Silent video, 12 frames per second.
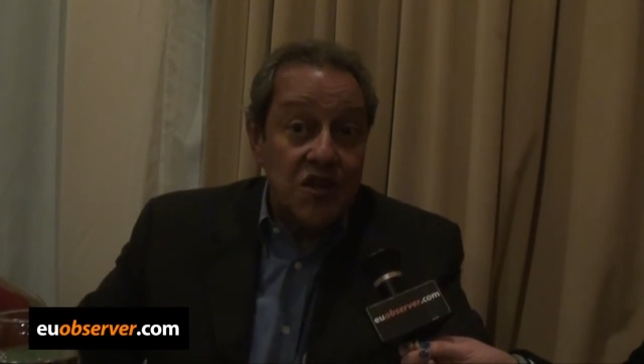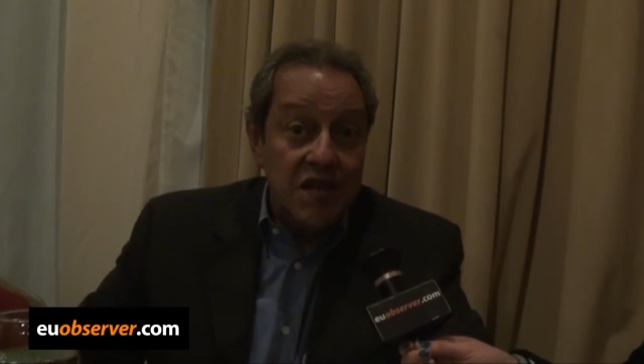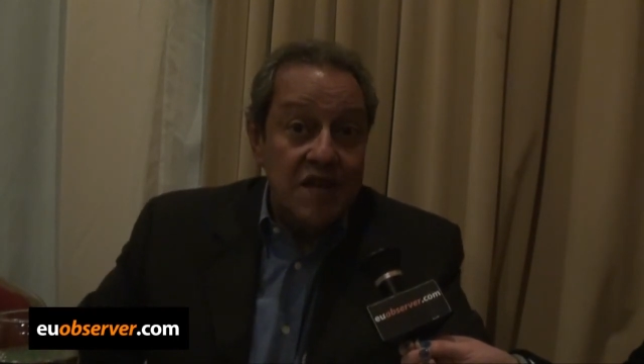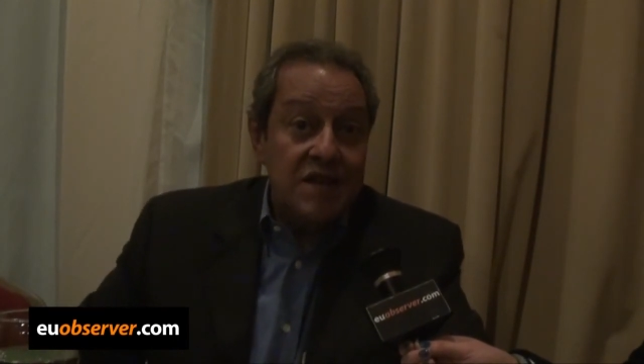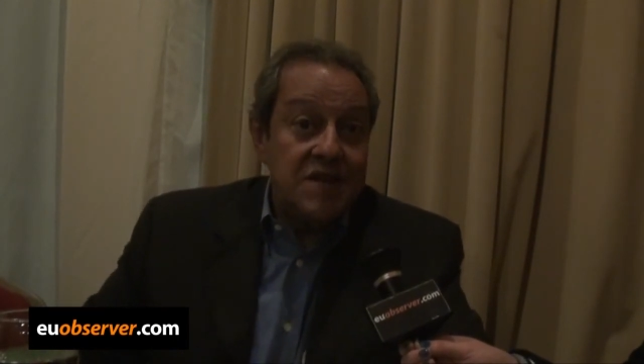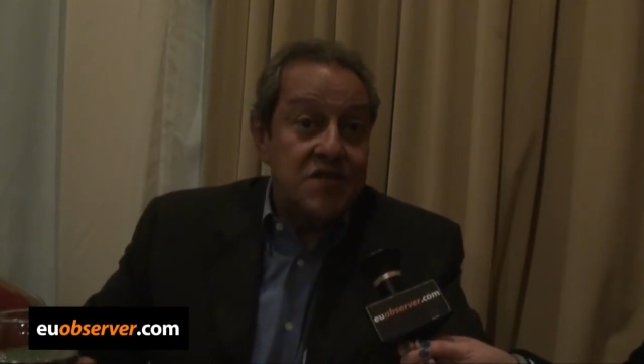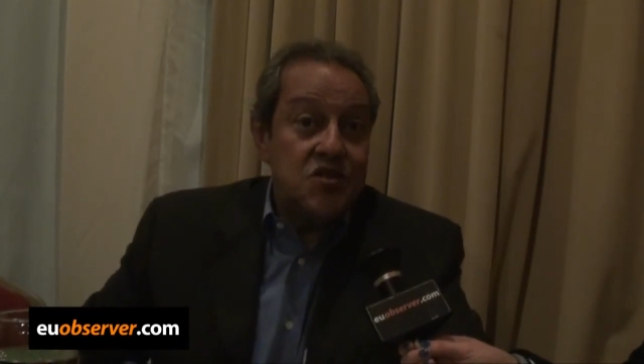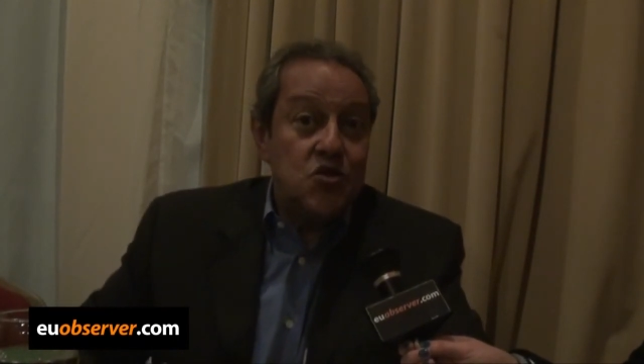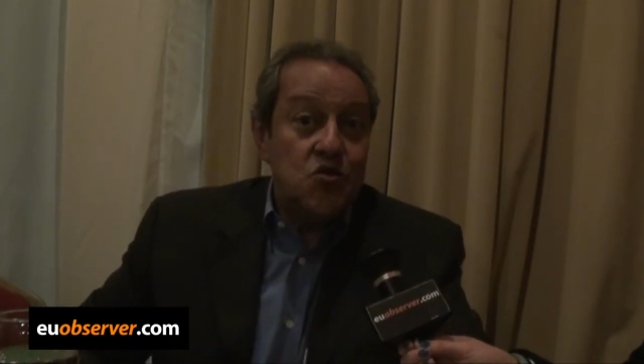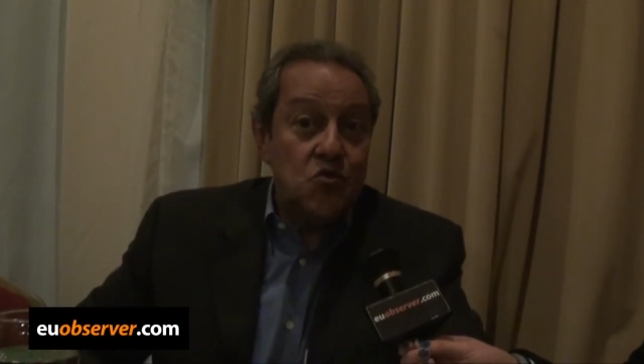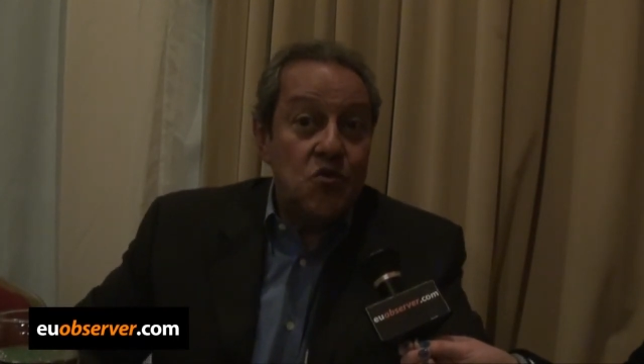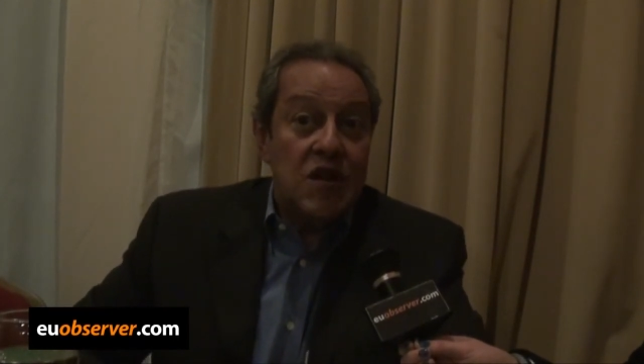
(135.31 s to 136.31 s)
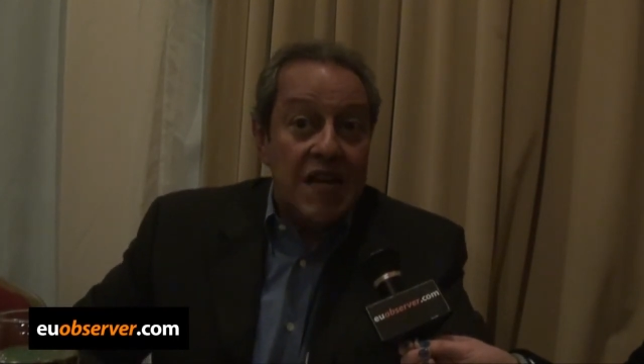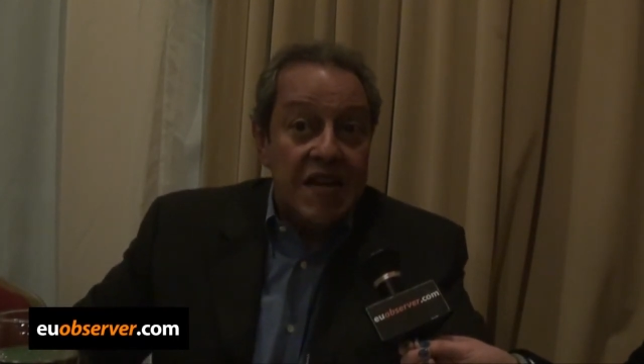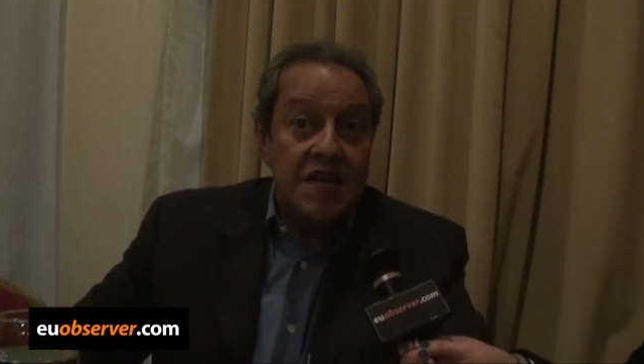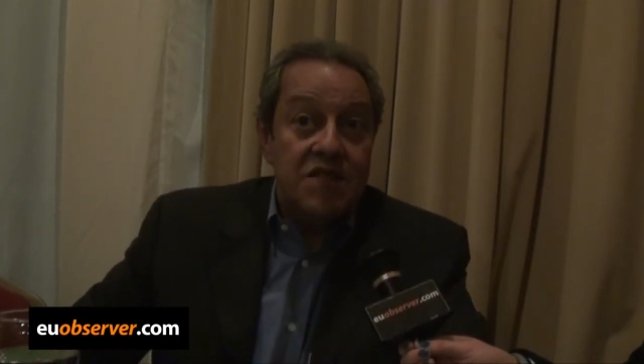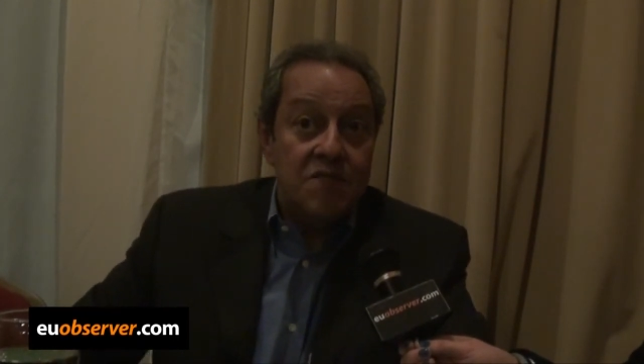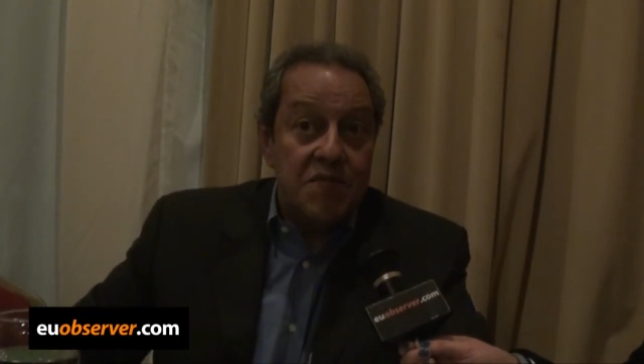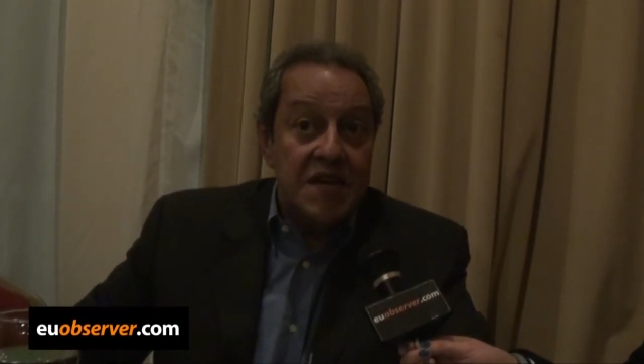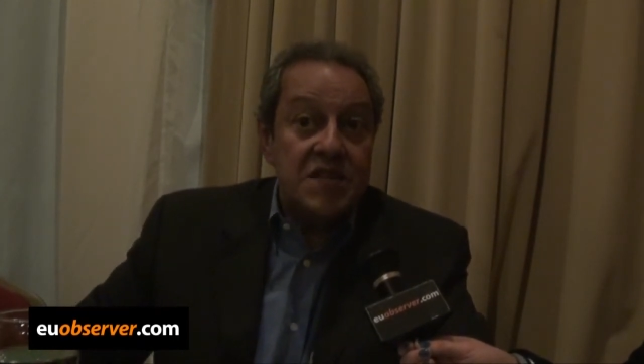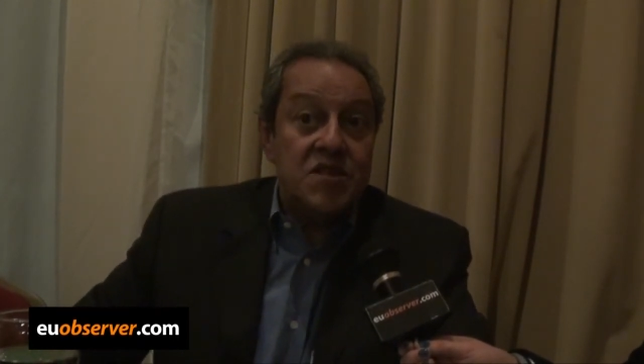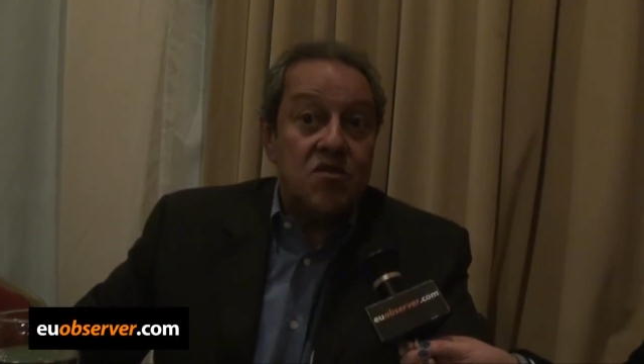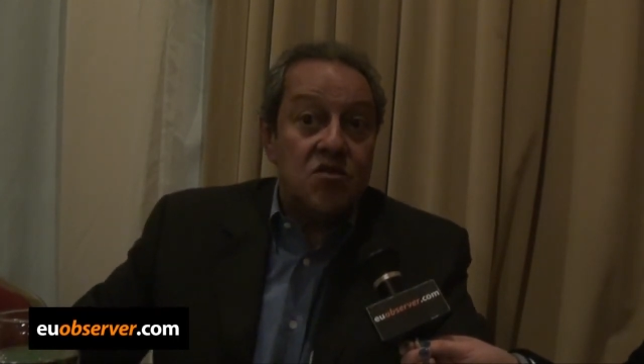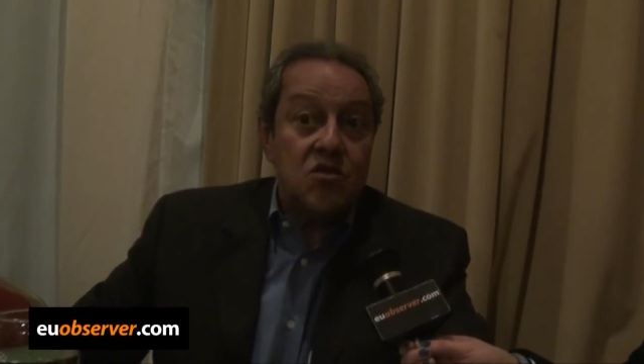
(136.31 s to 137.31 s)
is to lay the
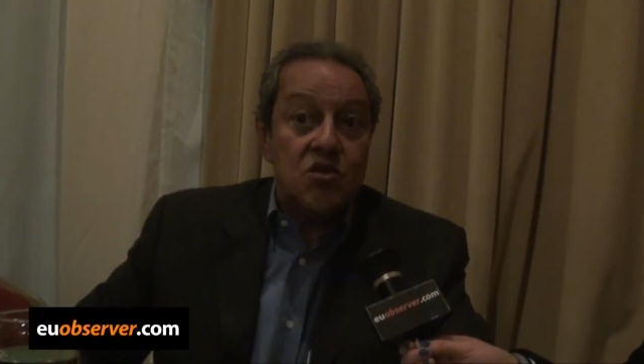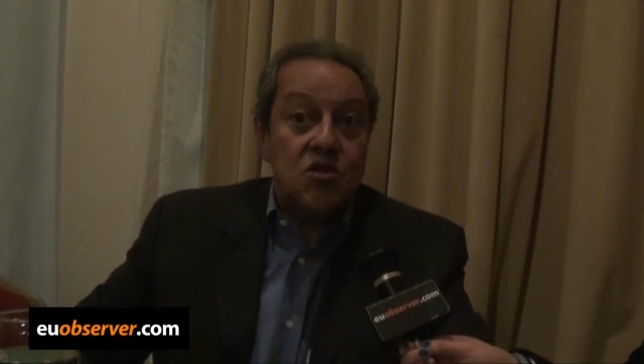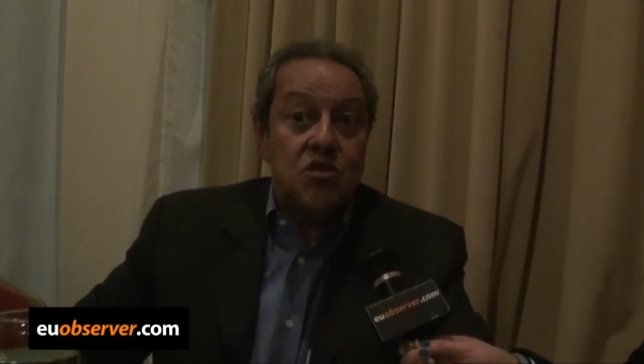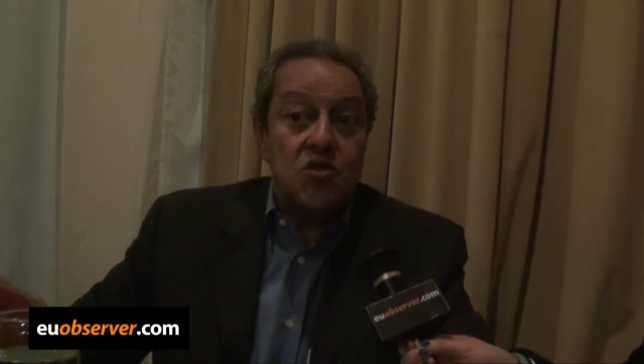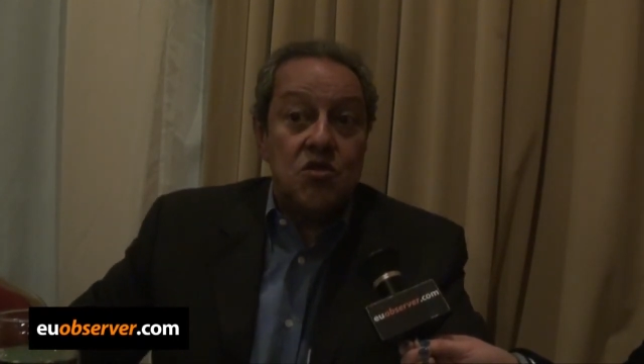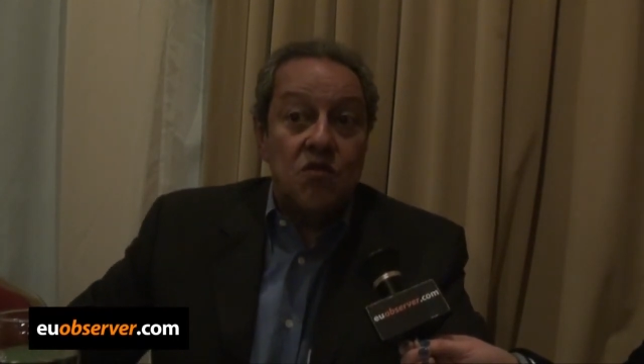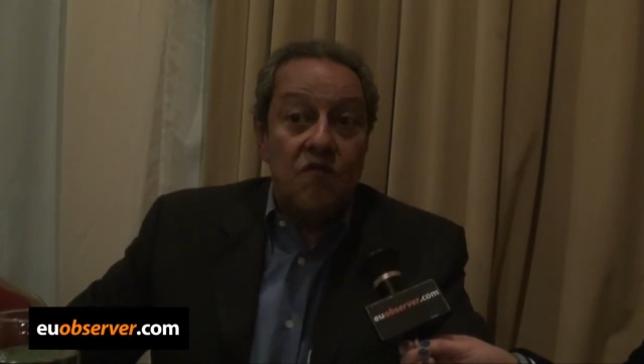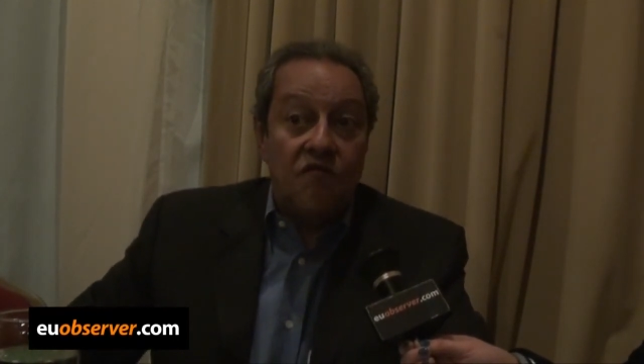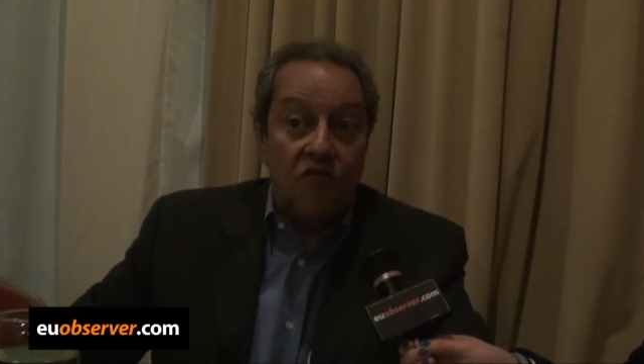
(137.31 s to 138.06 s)
basis to